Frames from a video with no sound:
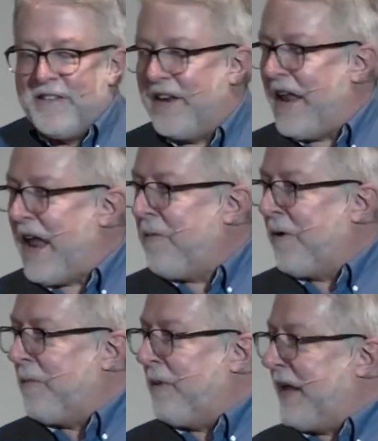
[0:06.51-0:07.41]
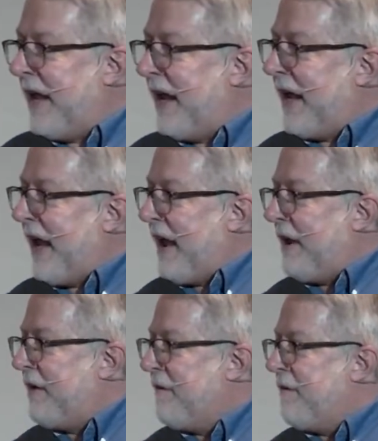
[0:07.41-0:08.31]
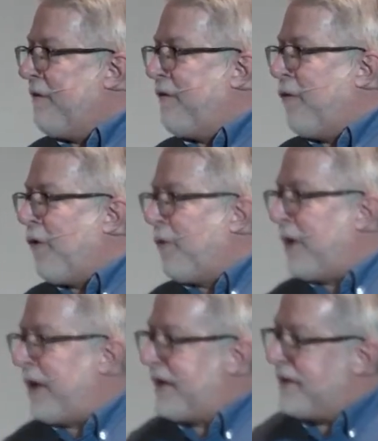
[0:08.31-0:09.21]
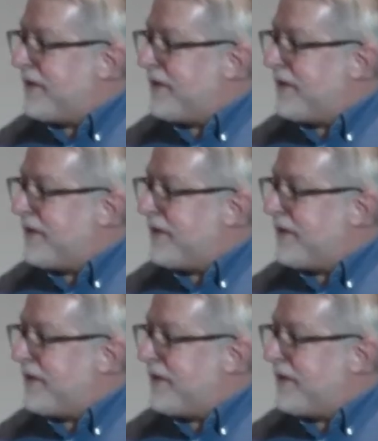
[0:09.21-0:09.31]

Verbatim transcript: Today we're beginning a four-week